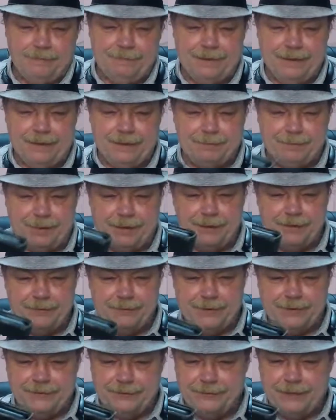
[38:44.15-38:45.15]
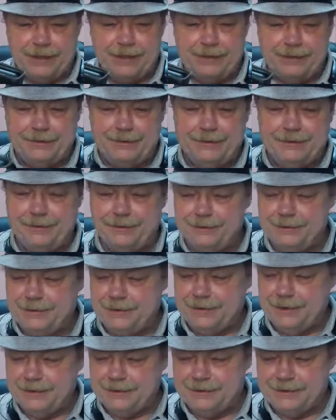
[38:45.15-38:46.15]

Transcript: And part of the reason why I do use the